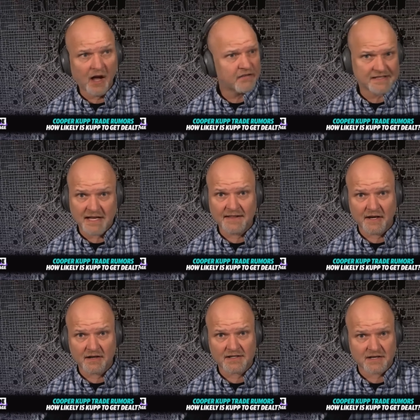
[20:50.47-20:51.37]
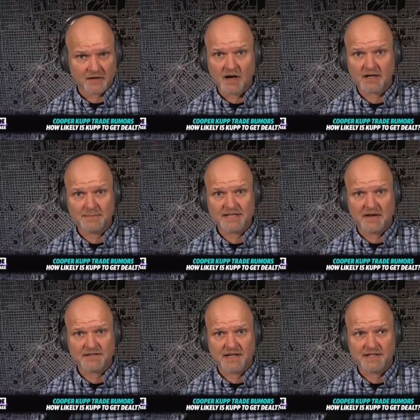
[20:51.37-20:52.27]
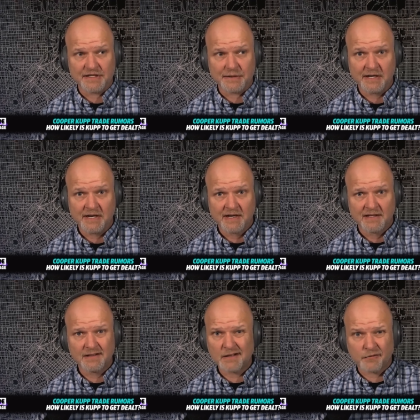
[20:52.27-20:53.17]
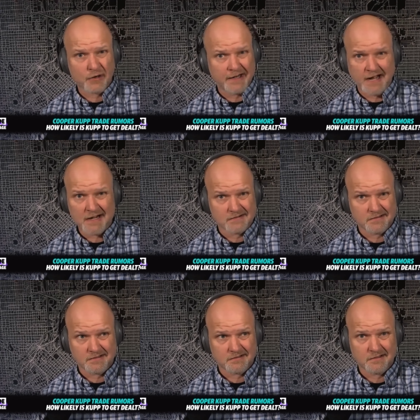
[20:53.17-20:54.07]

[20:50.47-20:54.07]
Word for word: All of a sudden, they're going to start talking themselves into, look at the forty-niners.